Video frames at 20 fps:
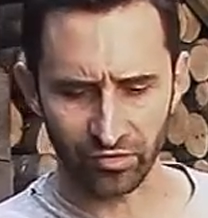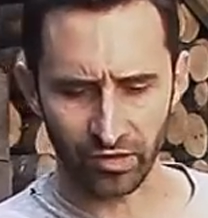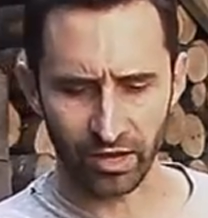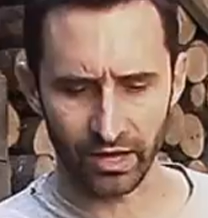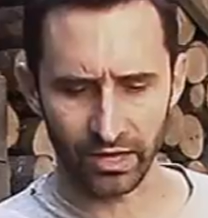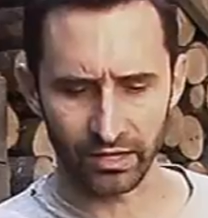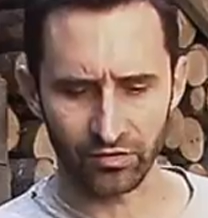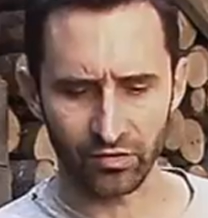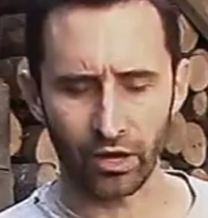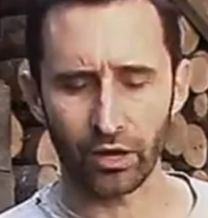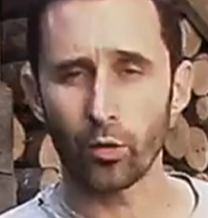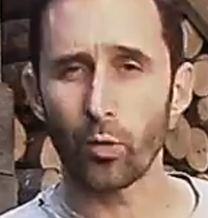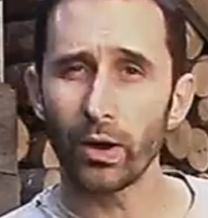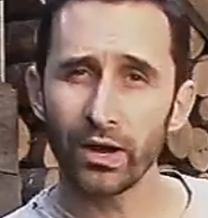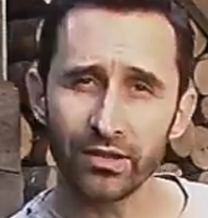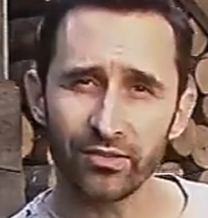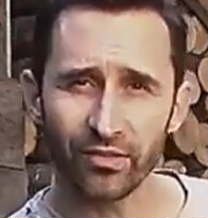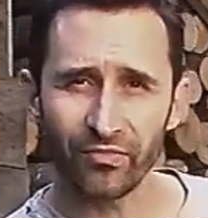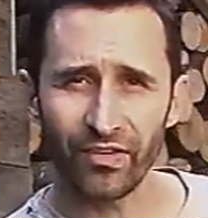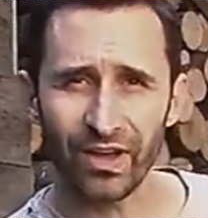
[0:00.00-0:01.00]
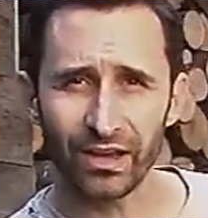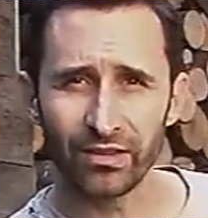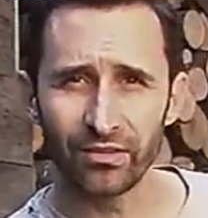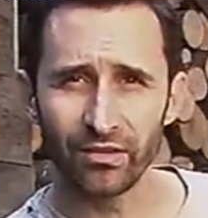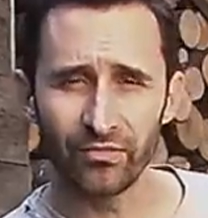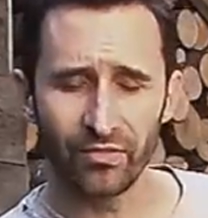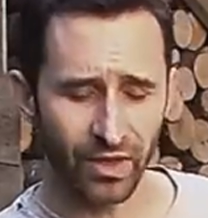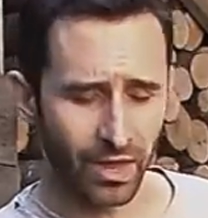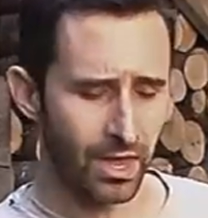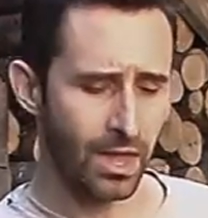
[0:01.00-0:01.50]
Uh, it's not quite as
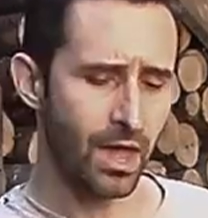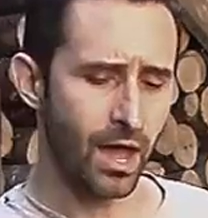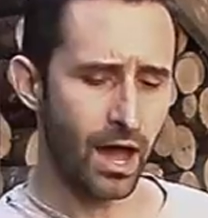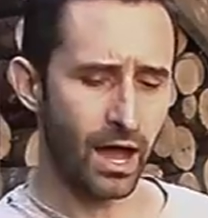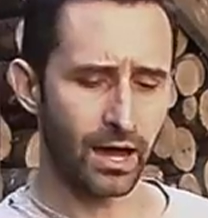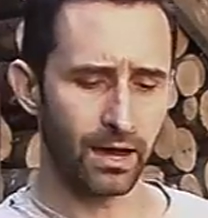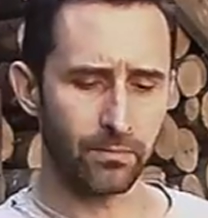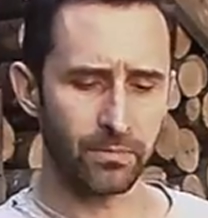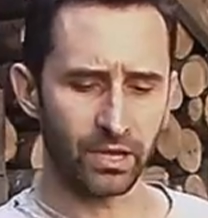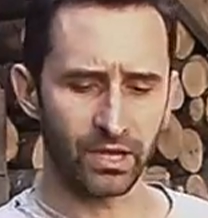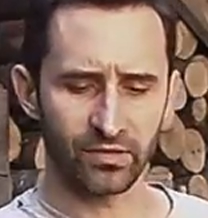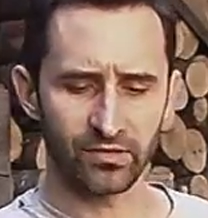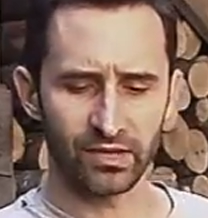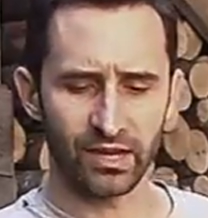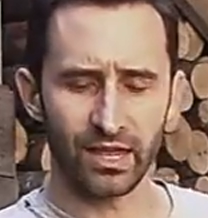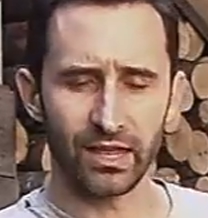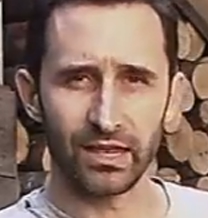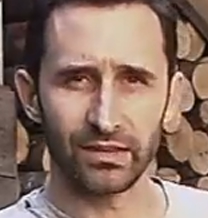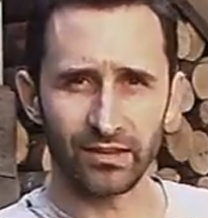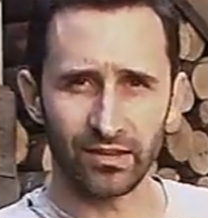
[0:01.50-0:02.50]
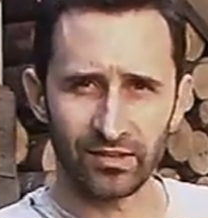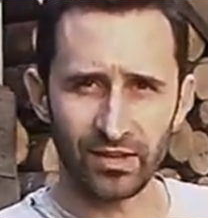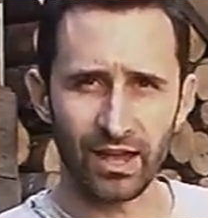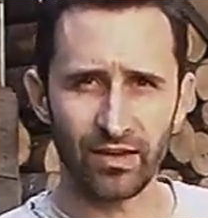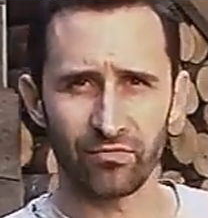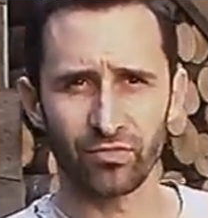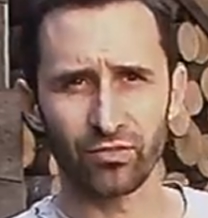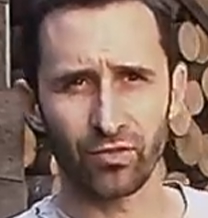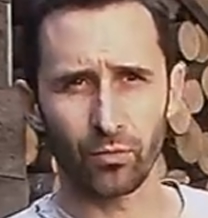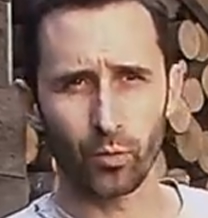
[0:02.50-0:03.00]
effective uh, because it, it doesn't
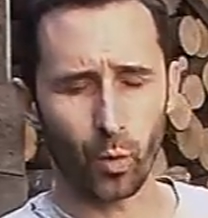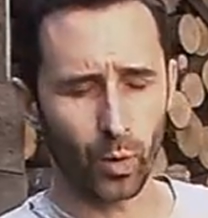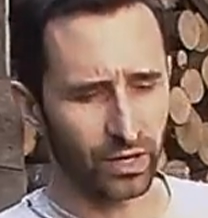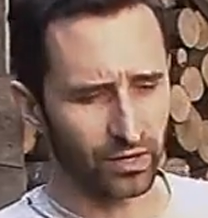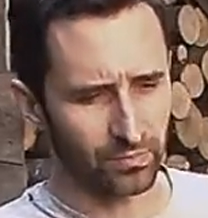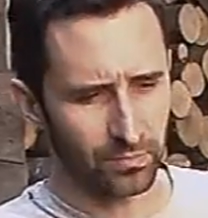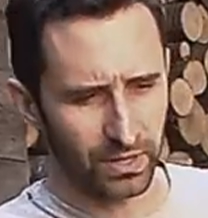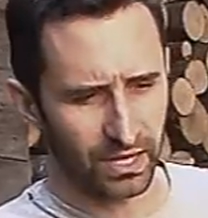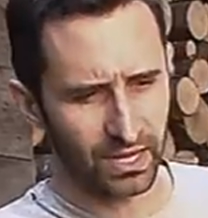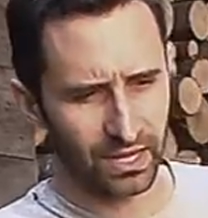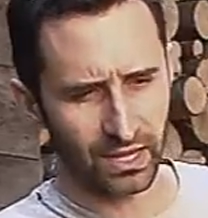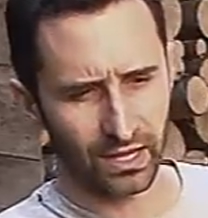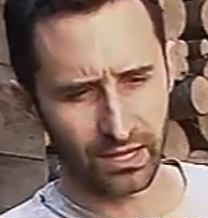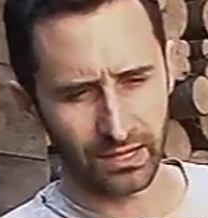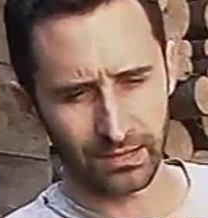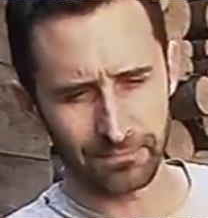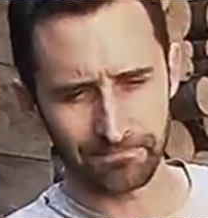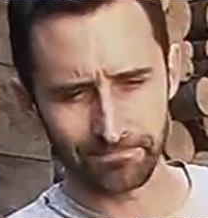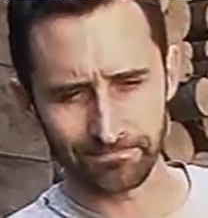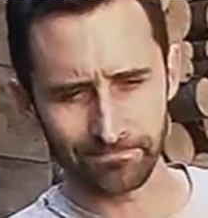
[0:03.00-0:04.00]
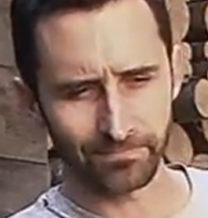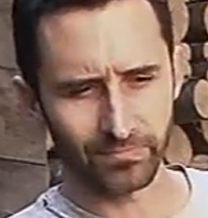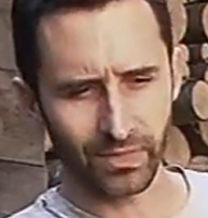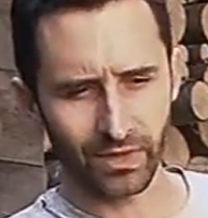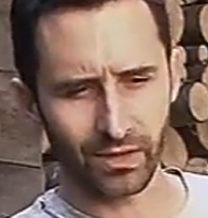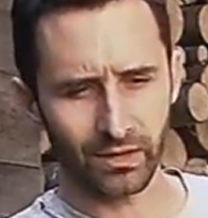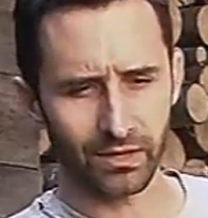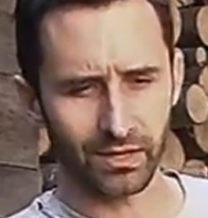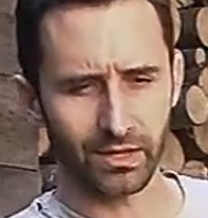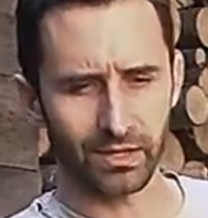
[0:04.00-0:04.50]
have quite as many um,
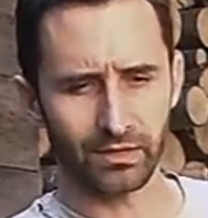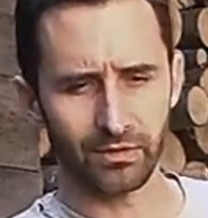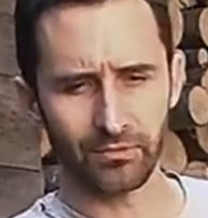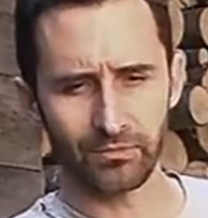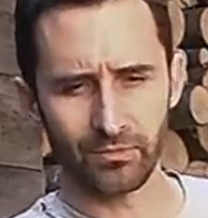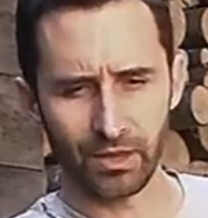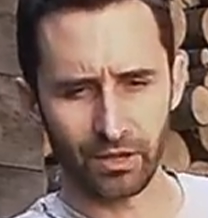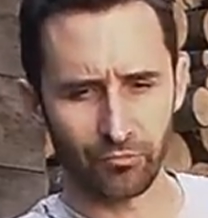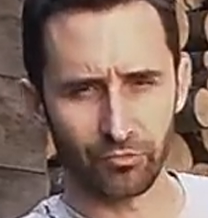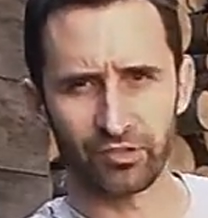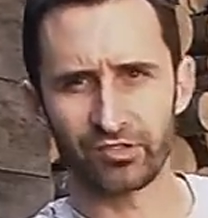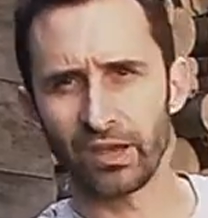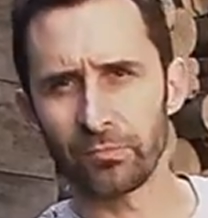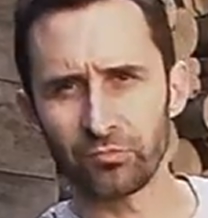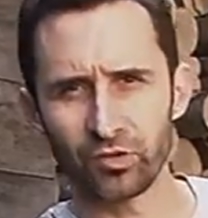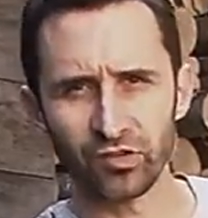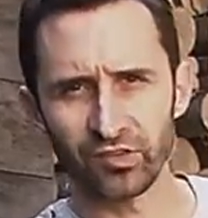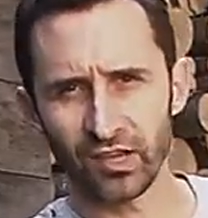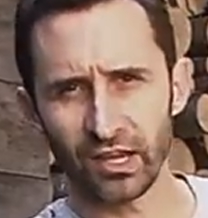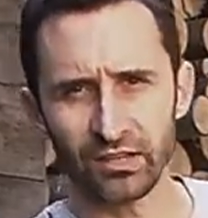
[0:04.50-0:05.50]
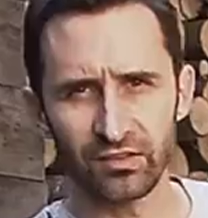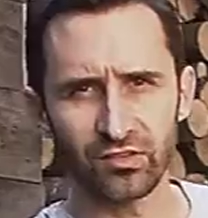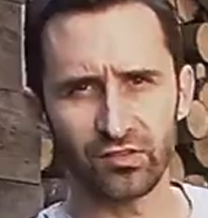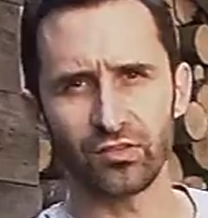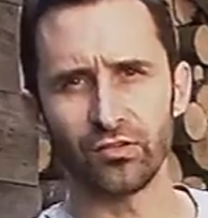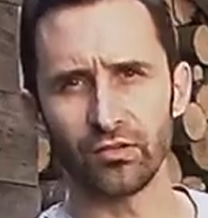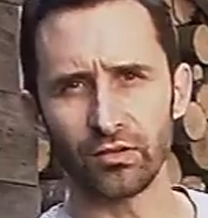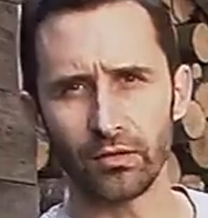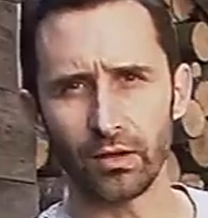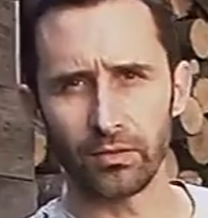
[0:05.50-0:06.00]
uh, like receptor sites
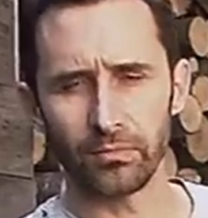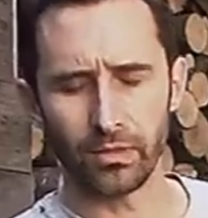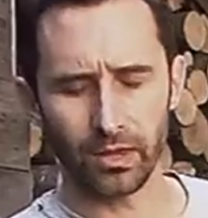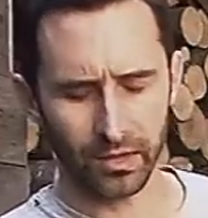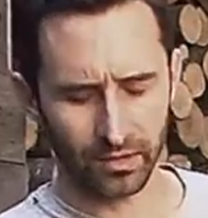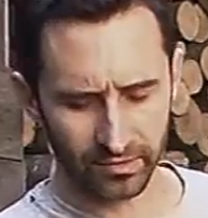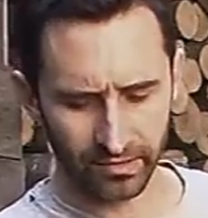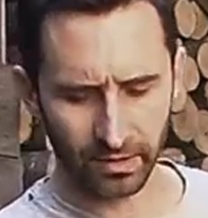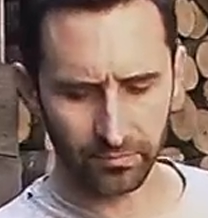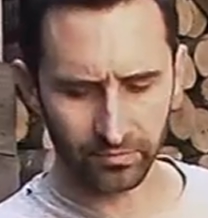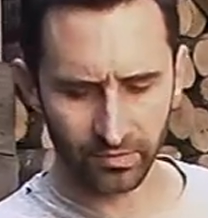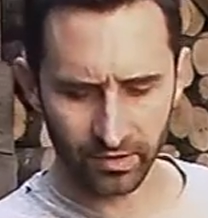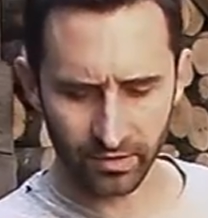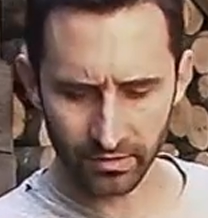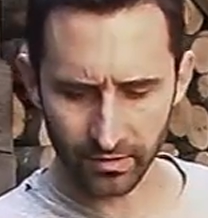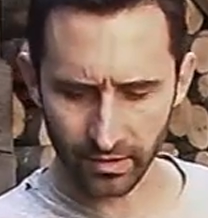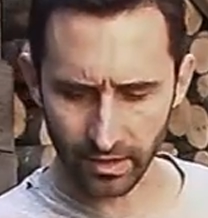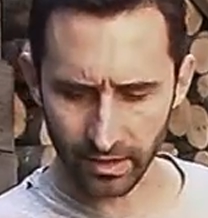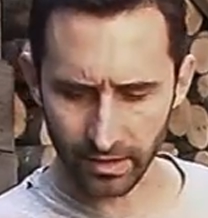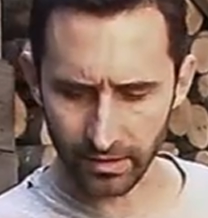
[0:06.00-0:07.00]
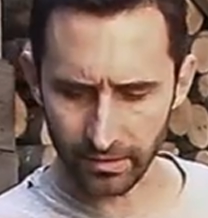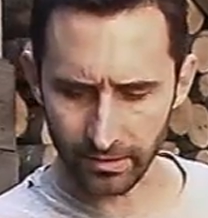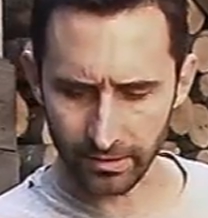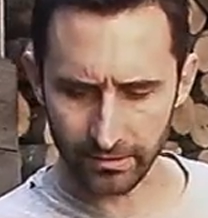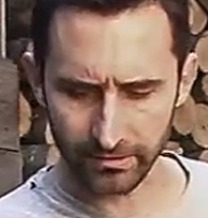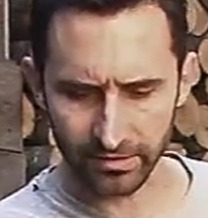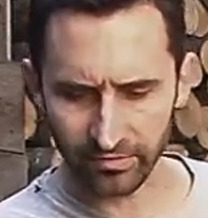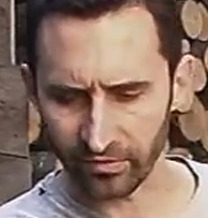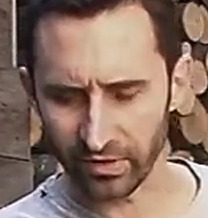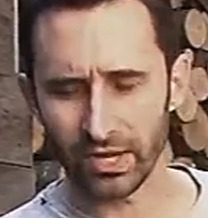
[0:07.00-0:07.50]
to uh, accept uh,
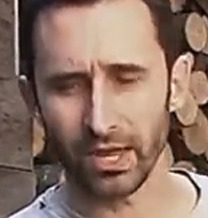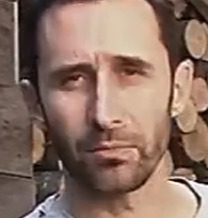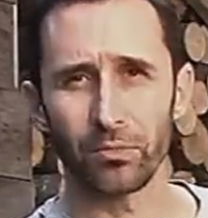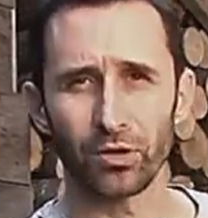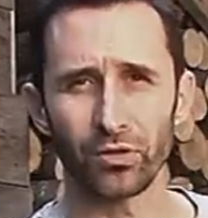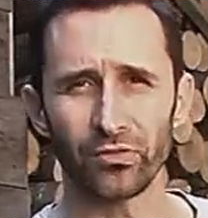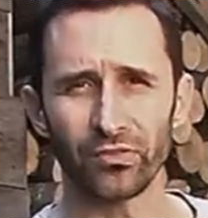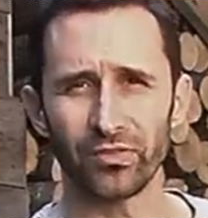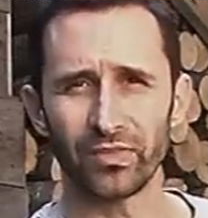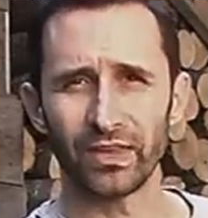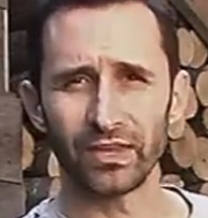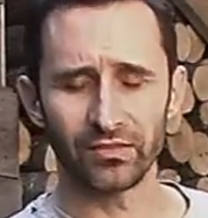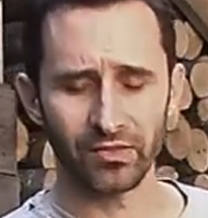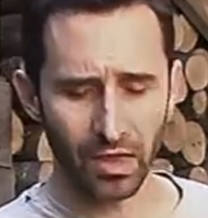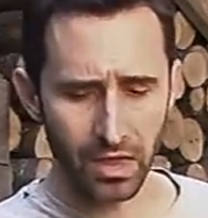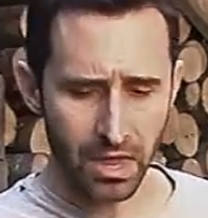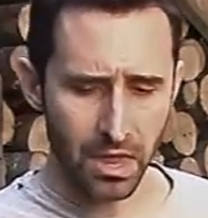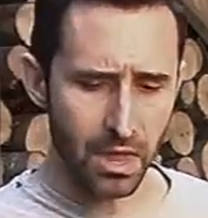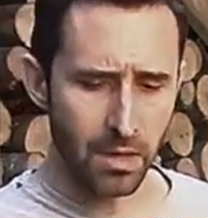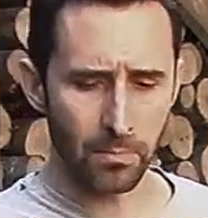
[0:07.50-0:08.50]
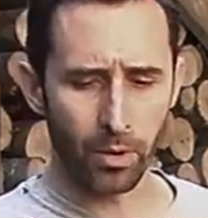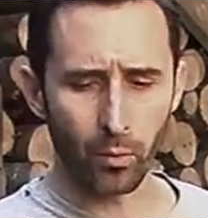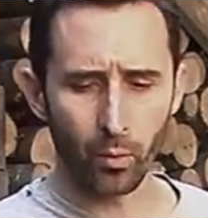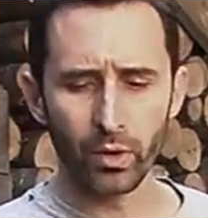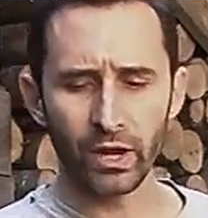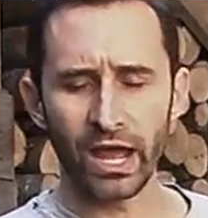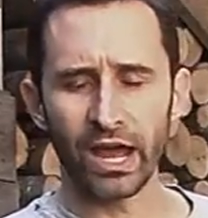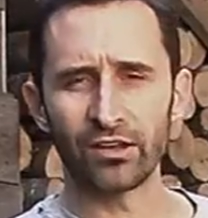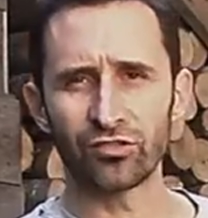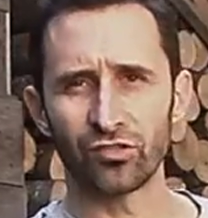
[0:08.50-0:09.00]
different chemicals and things, but
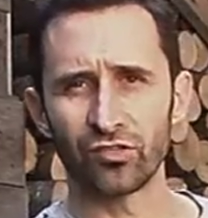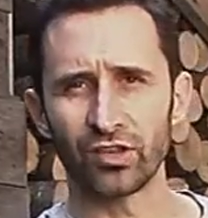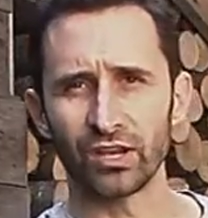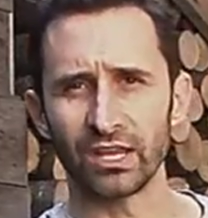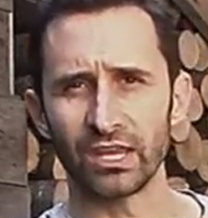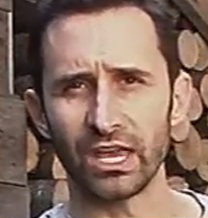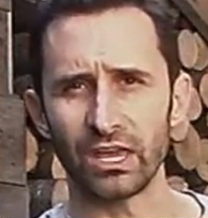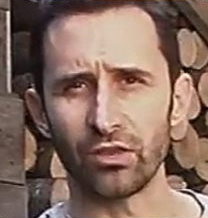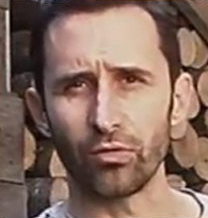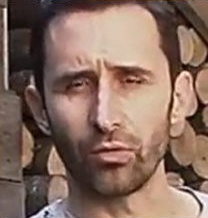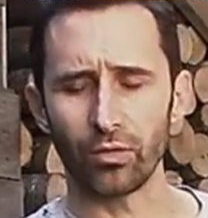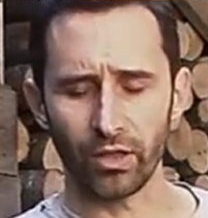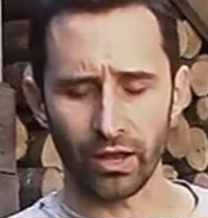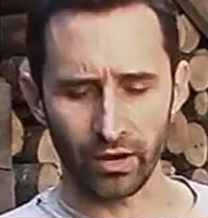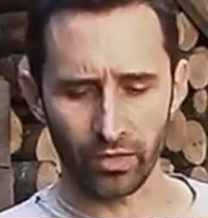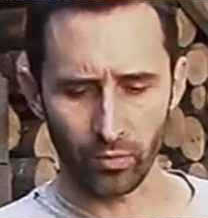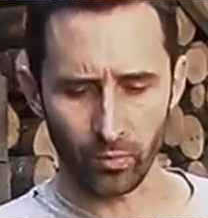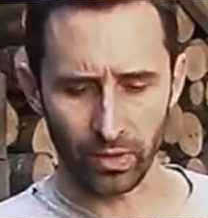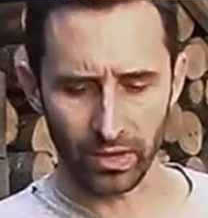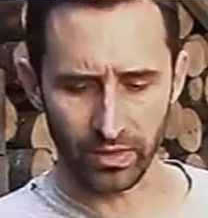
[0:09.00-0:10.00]
wood ash is going to get you a lot of the way